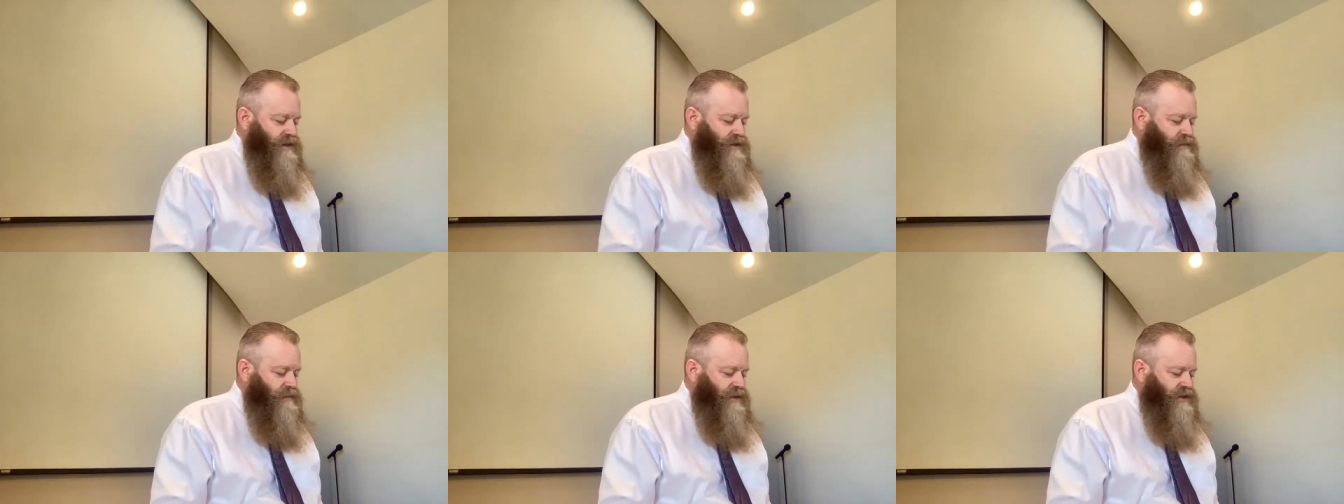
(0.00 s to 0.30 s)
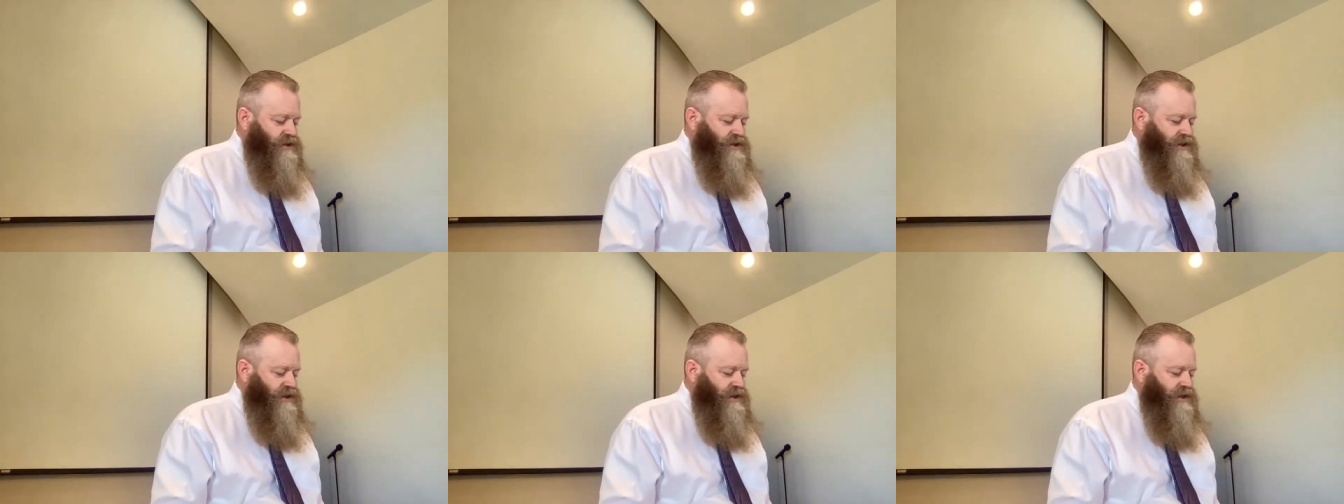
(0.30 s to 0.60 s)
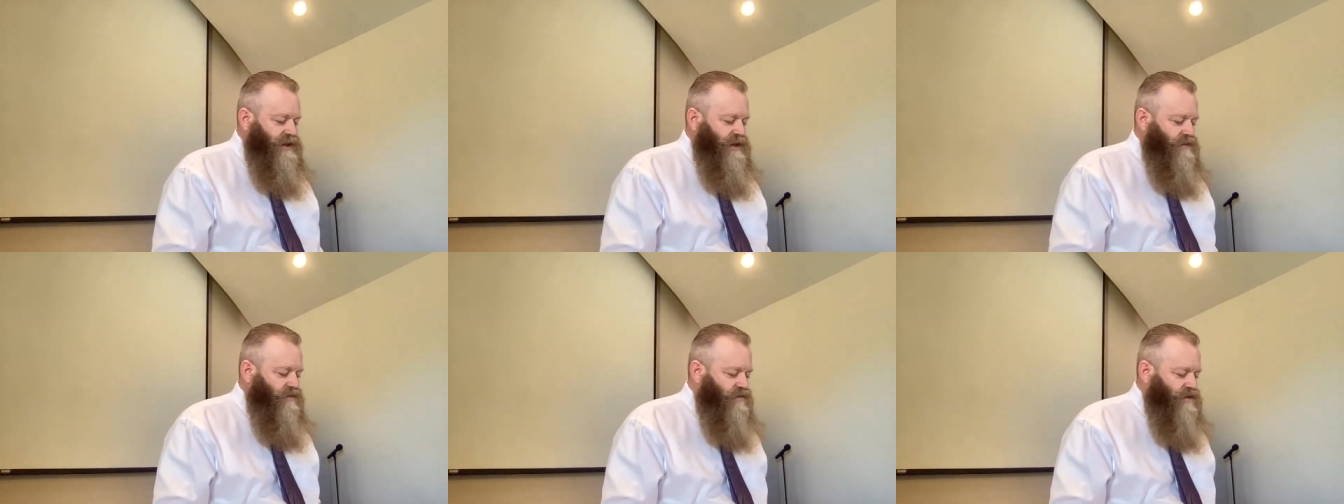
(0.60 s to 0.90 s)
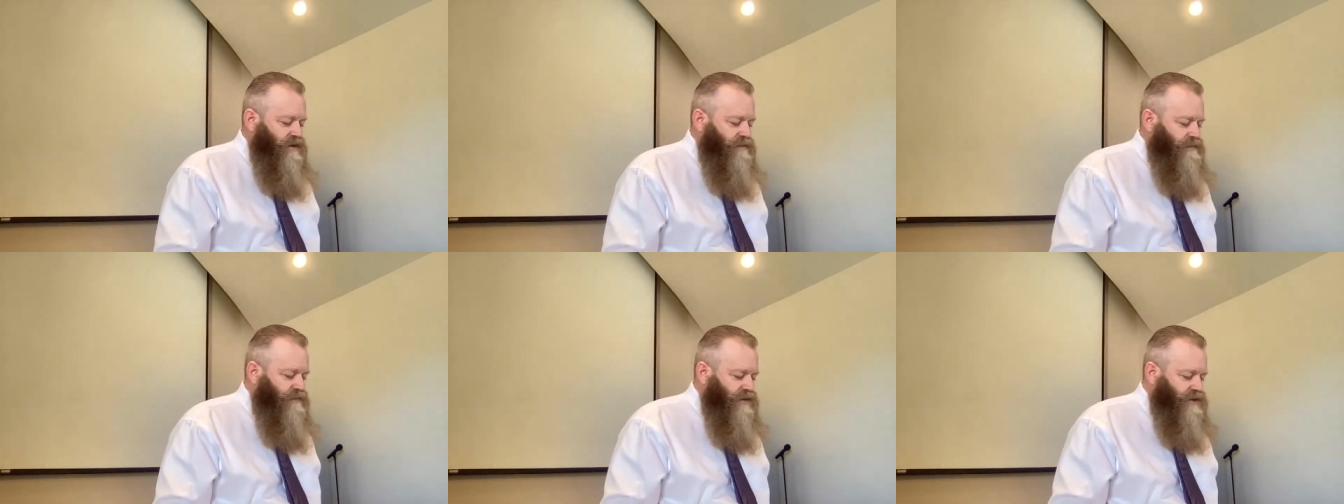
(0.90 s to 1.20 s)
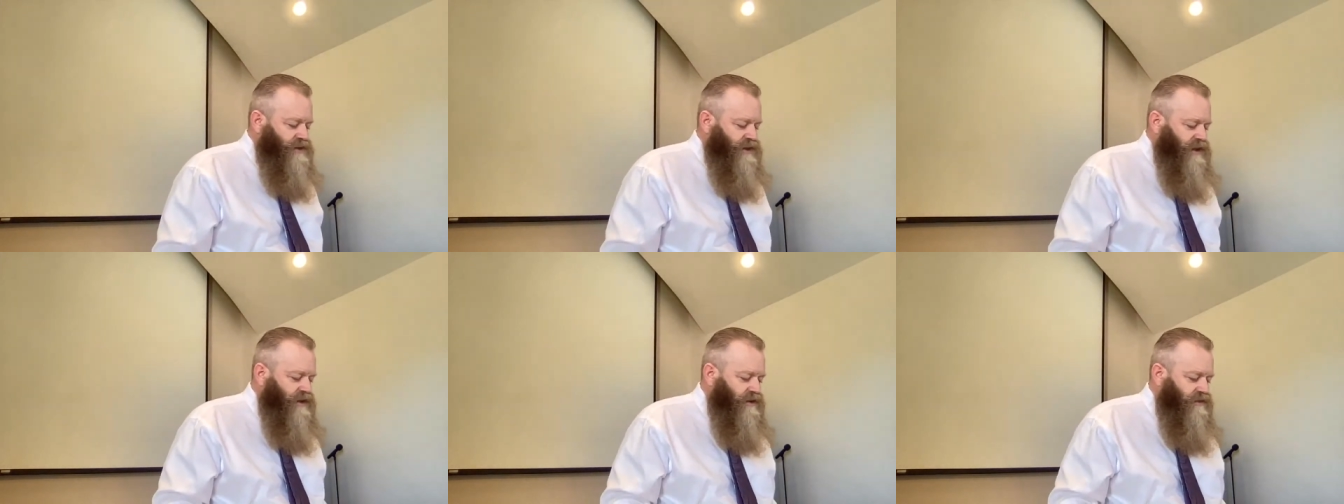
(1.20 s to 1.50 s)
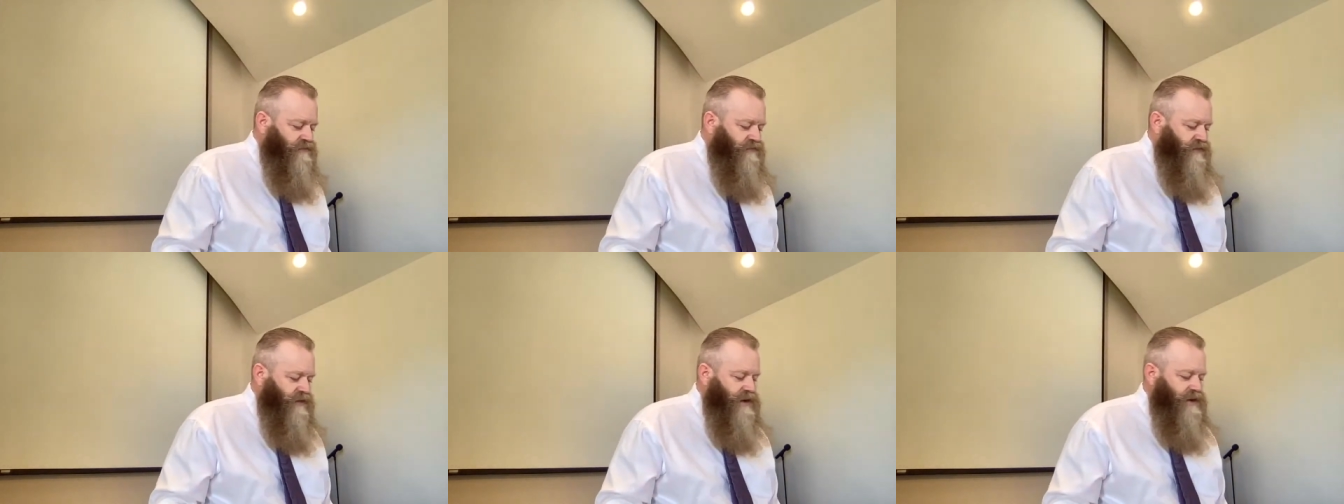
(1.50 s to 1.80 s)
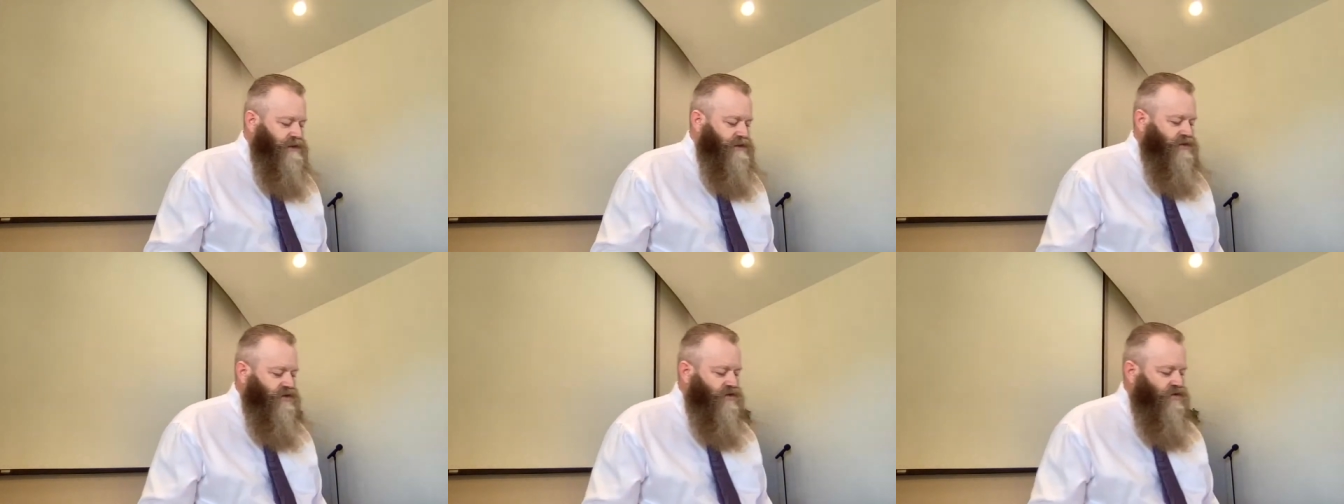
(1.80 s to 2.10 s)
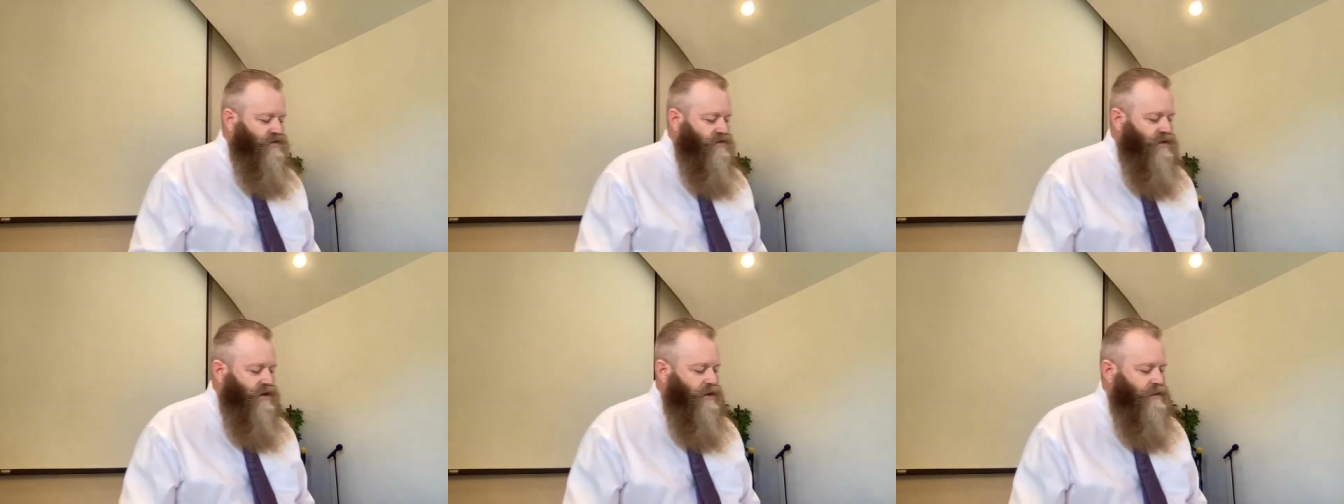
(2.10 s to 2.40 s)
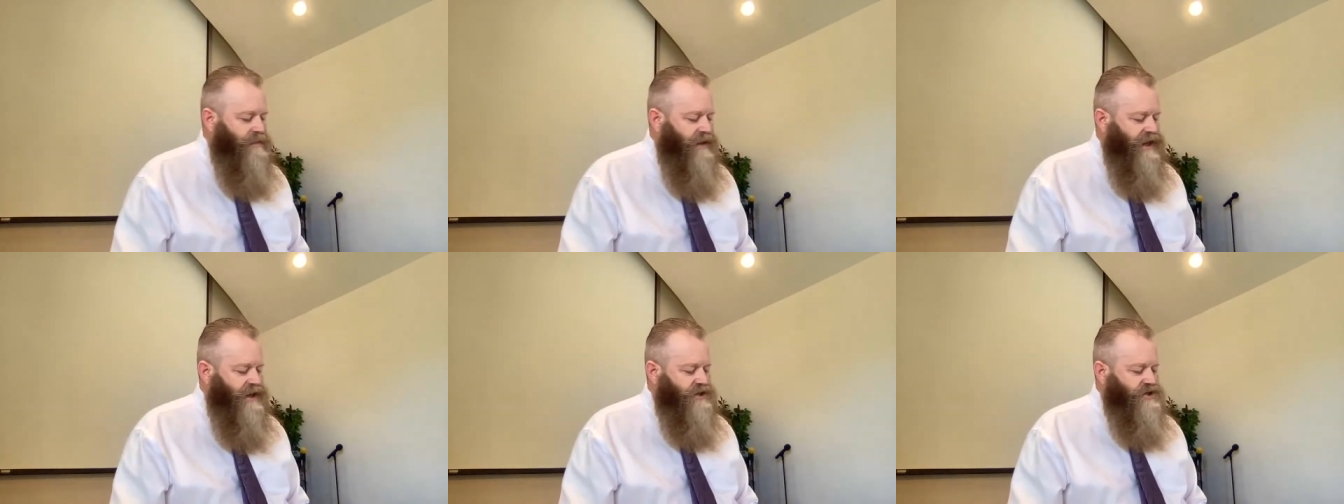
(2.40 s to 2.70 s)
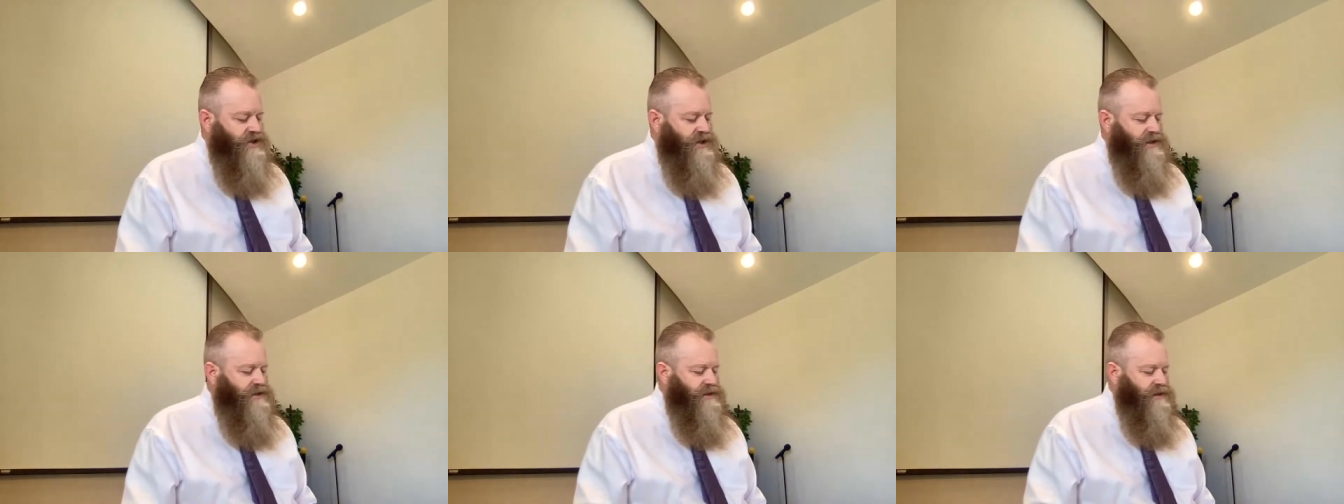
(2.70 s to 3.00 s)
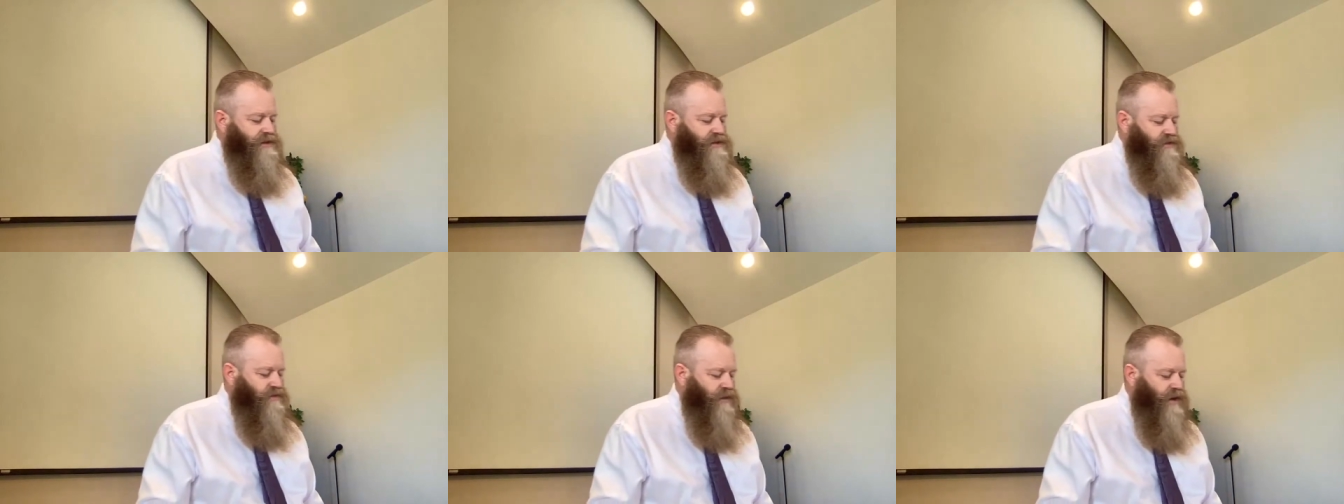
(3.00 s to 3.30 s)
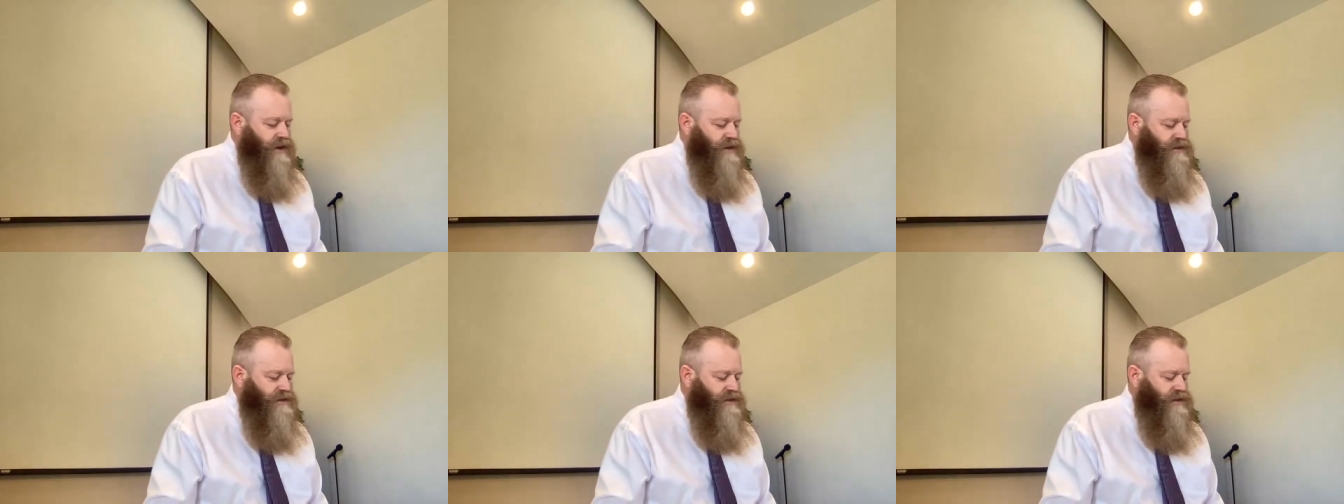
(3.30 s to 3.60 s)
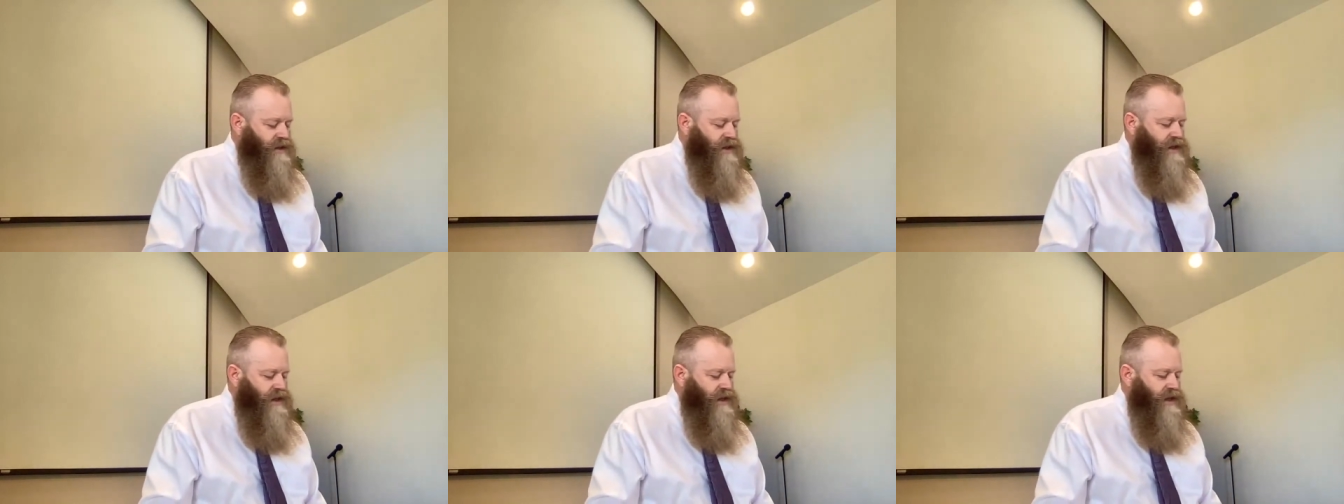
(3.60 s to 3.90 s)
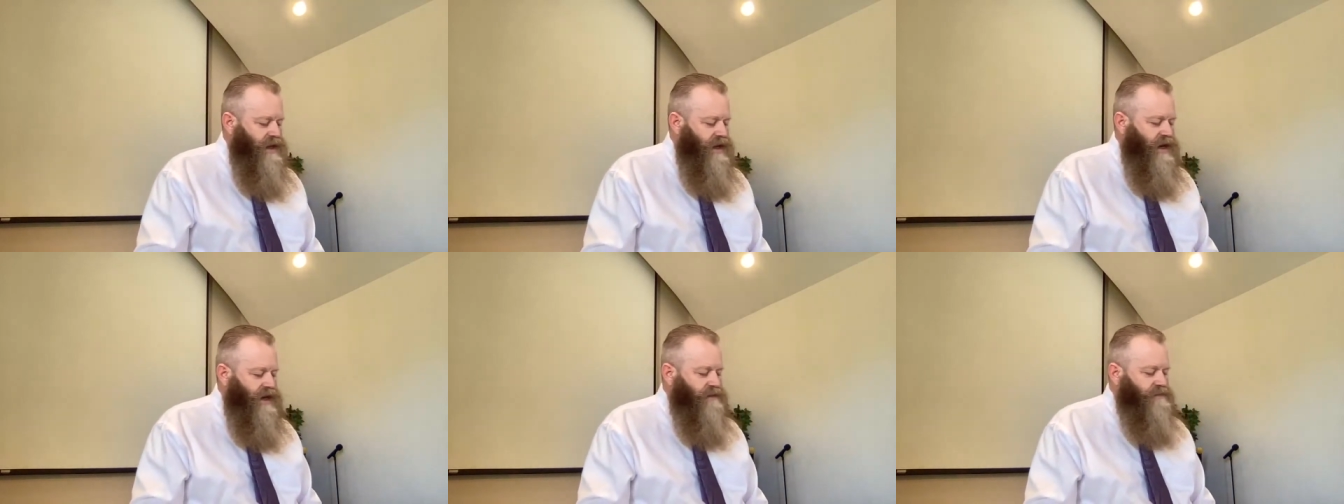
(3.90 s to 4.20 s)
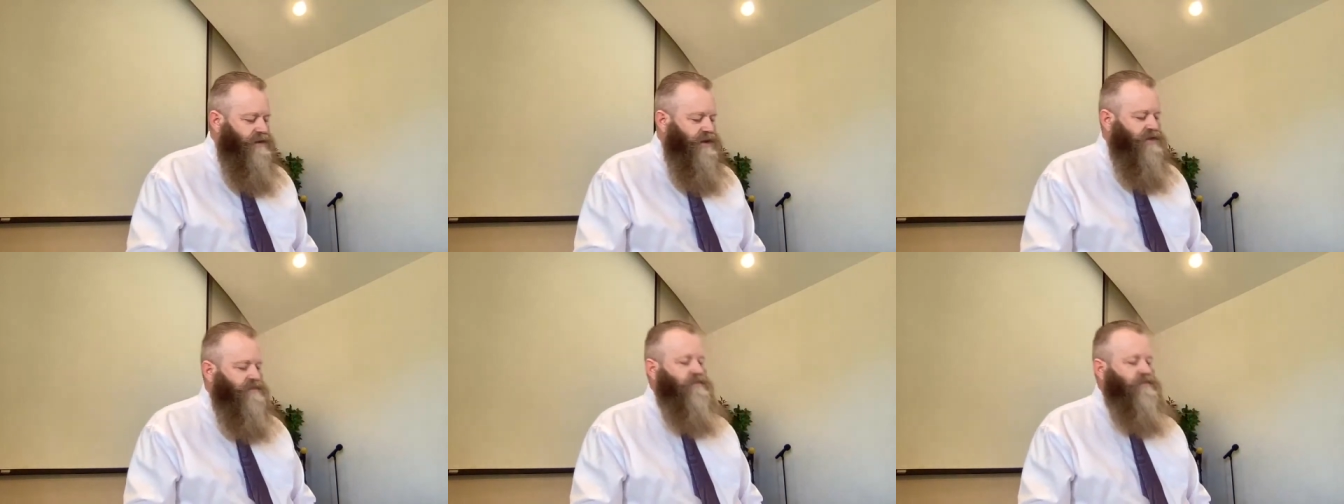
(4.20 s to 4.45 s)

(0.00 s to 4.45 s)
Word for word: especially in that one particular phrase, to obey Jesus Christ and be